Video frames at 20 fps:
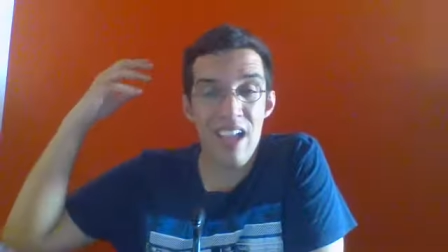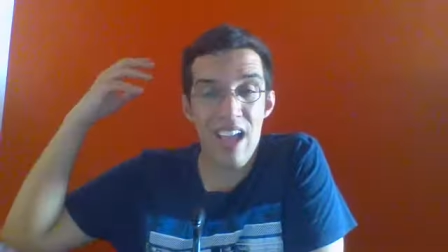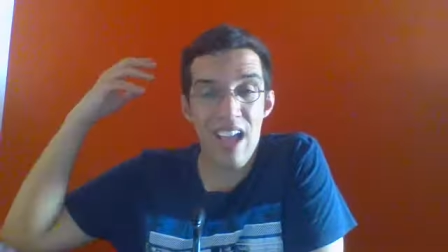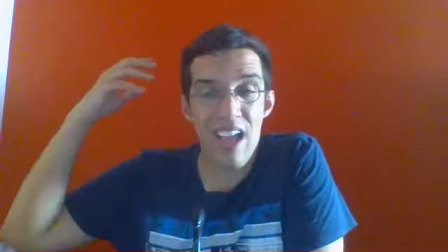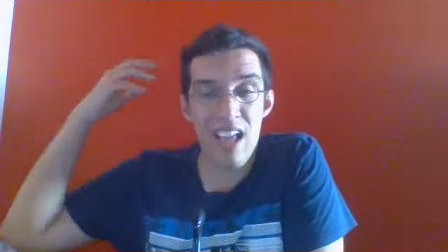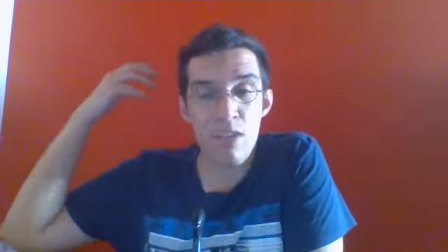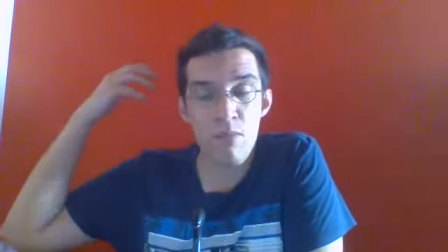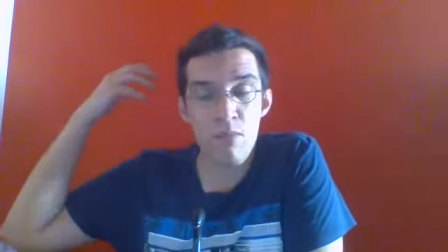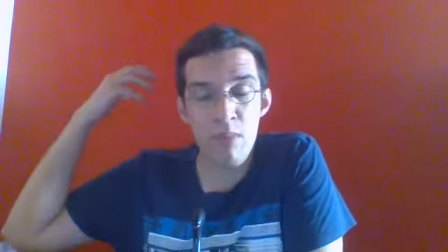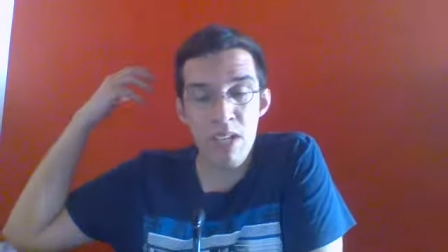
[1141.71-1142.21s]

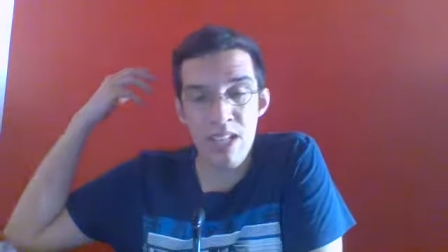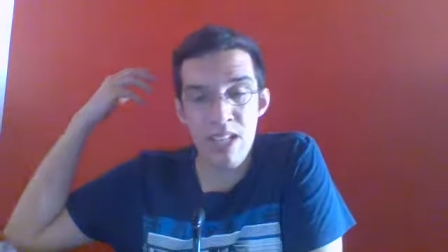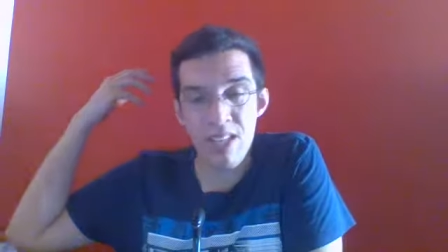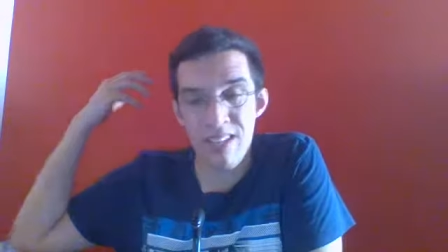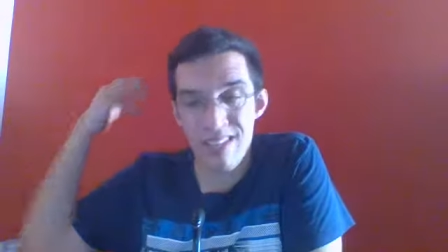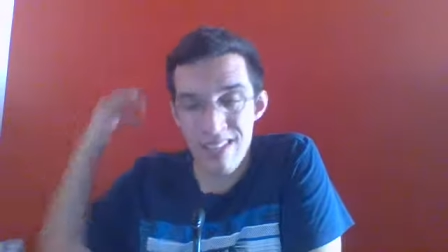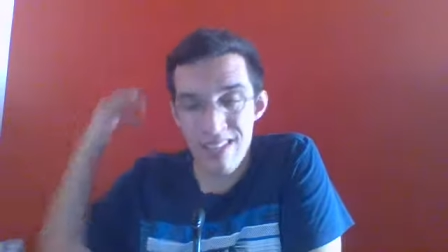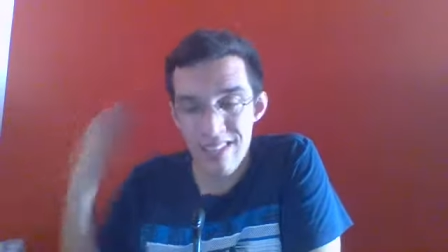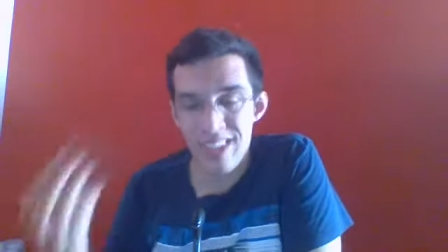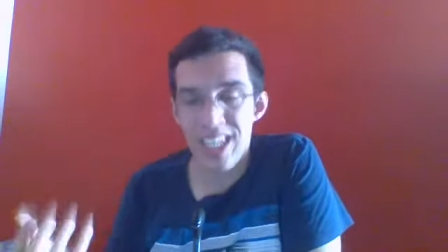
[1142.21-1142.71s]
has
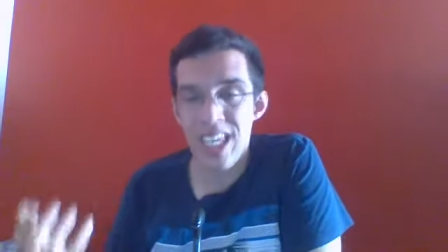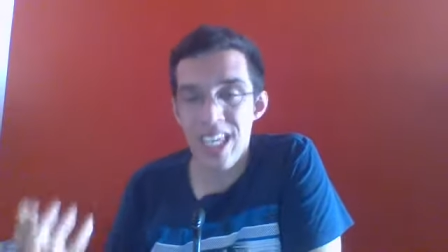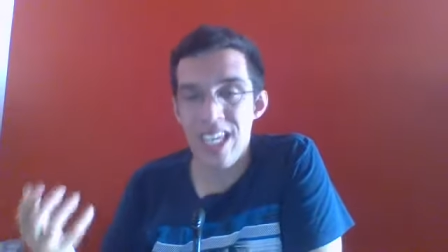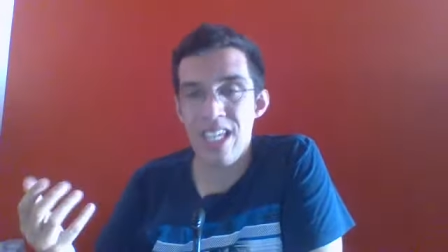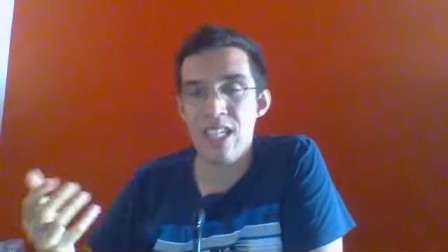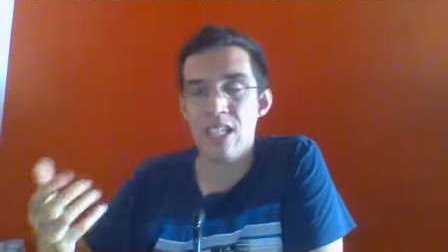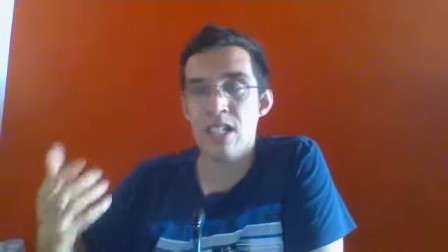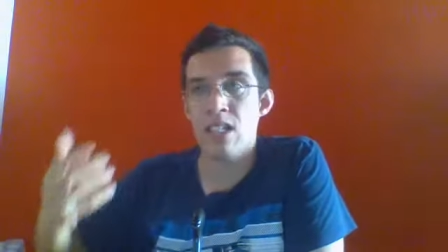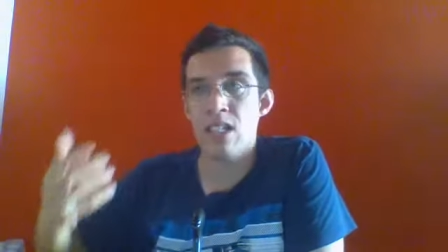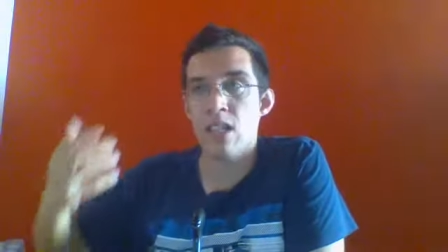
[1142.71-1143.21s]
been
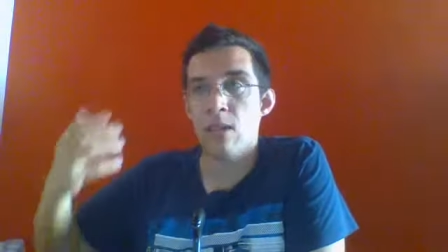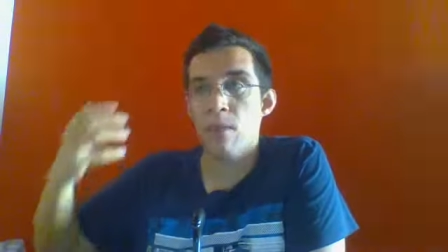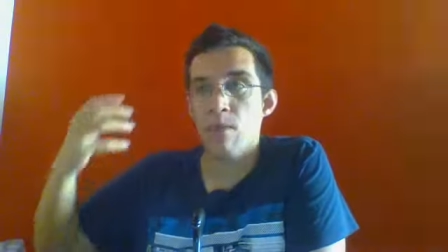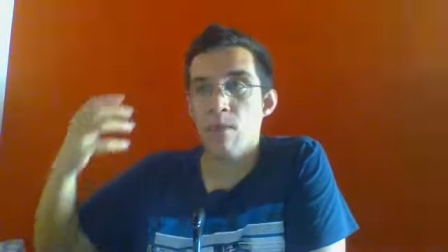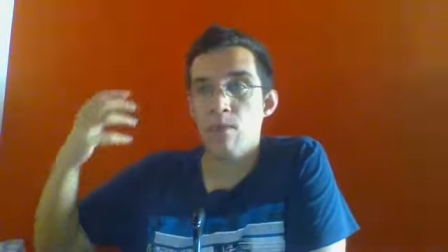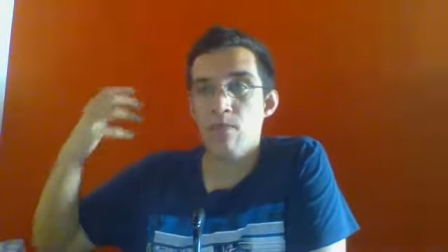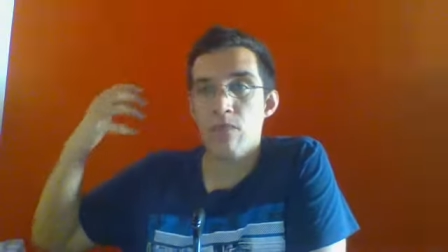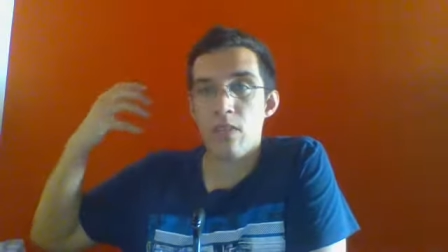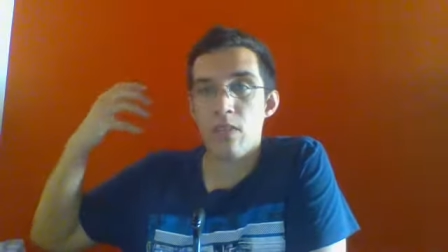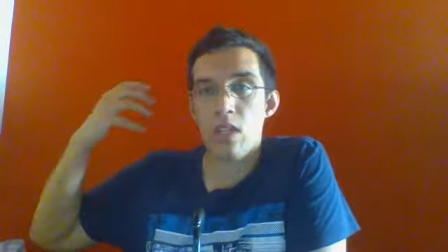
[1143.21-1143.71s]
teased
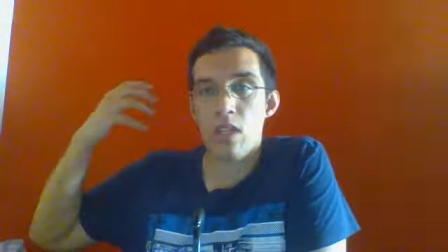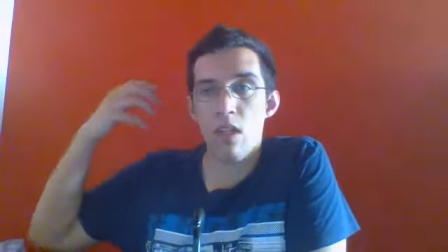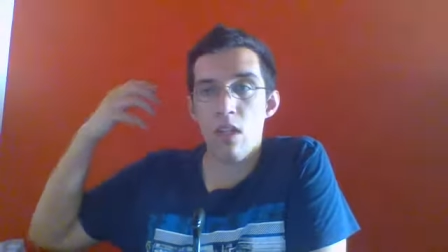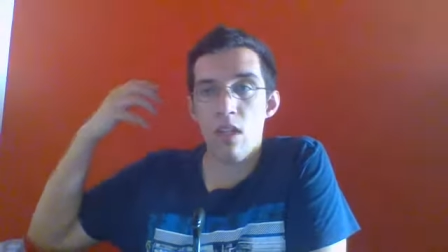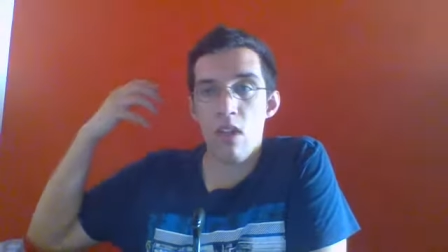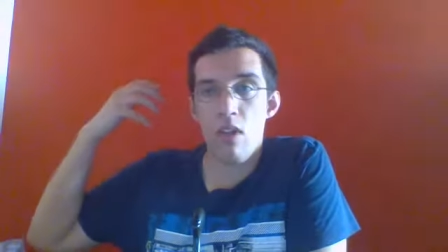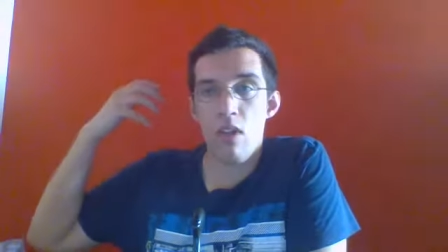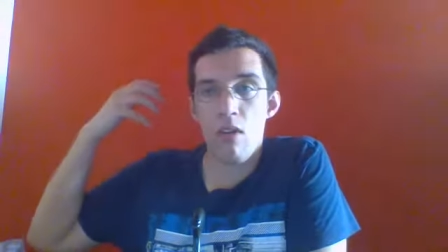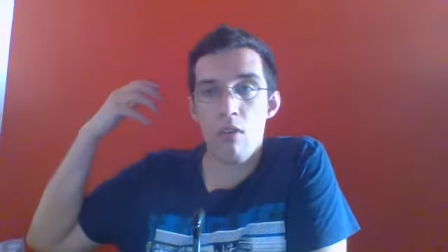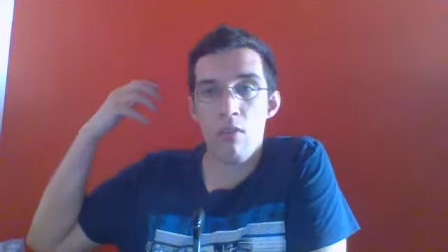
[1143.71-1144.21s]

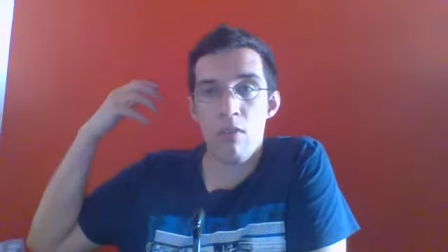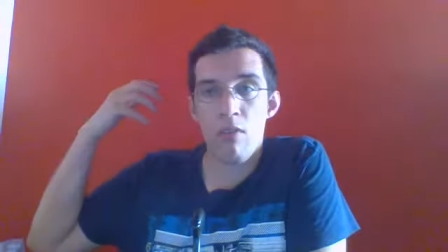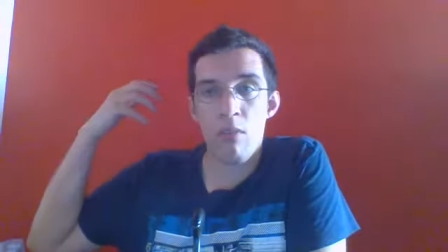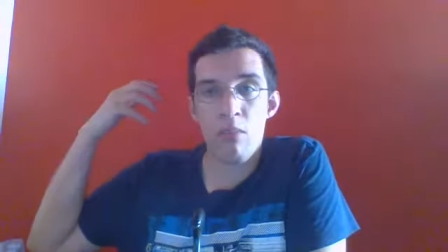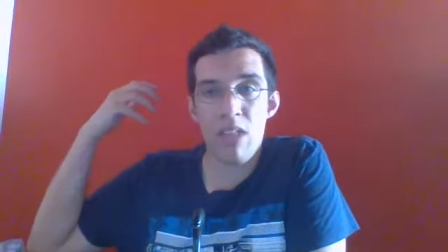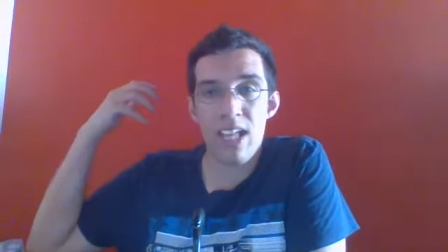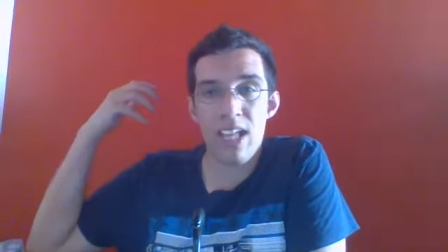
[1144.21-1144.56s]
from